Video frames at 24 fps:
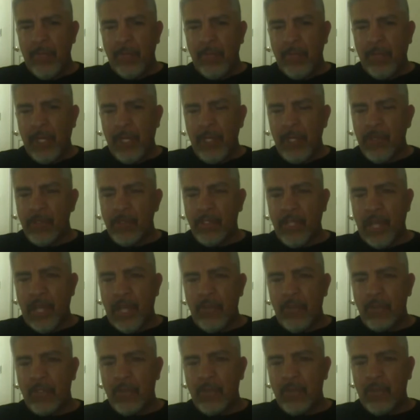And there's
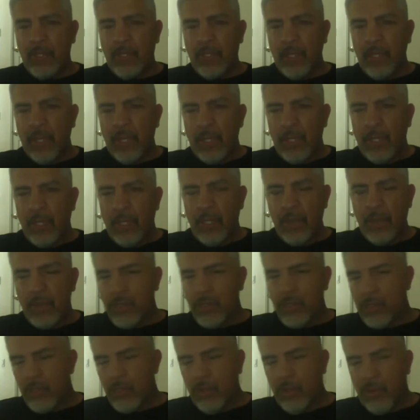times in which
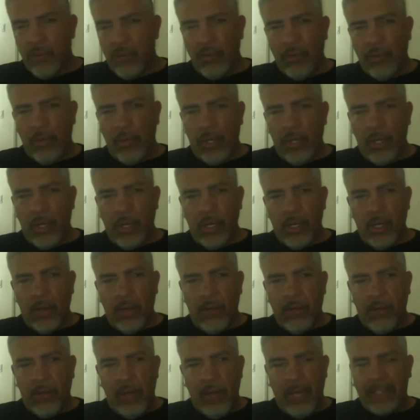there's no
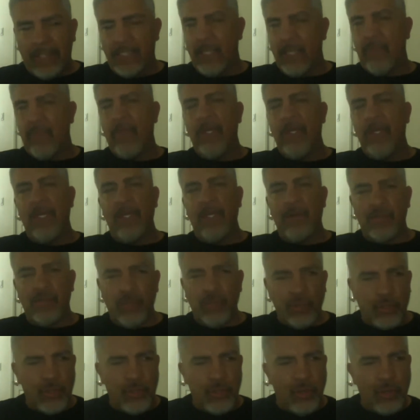activity, there's
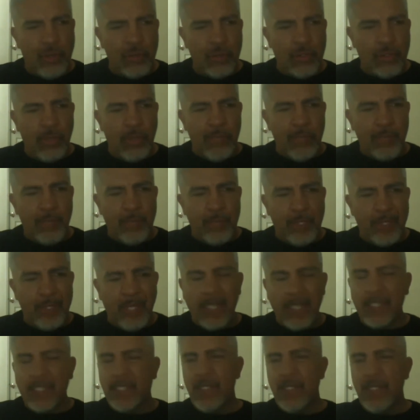no shows.
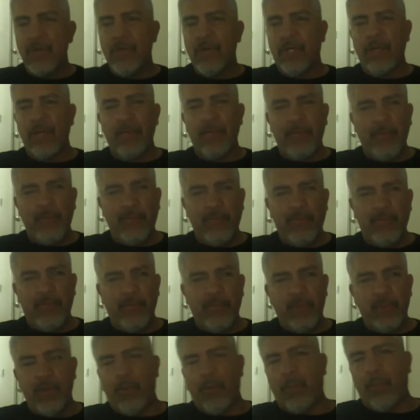They still keep,
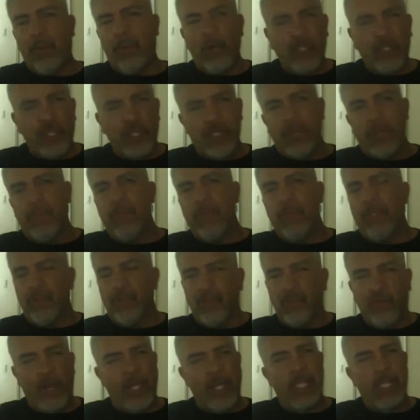pushing them into
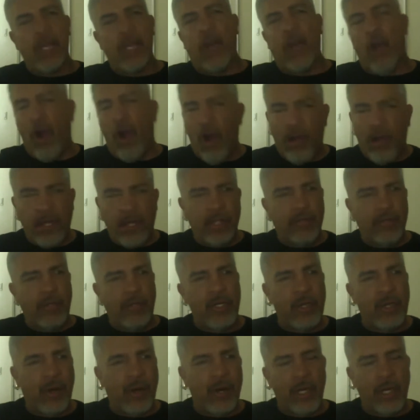training hard and
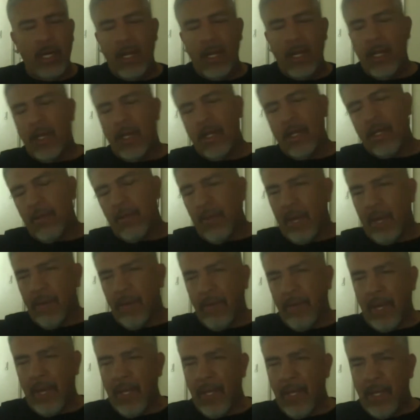training hard. Come on,
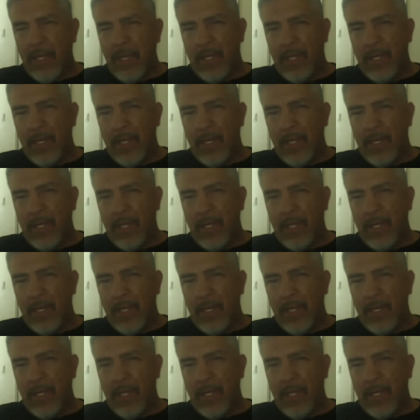man.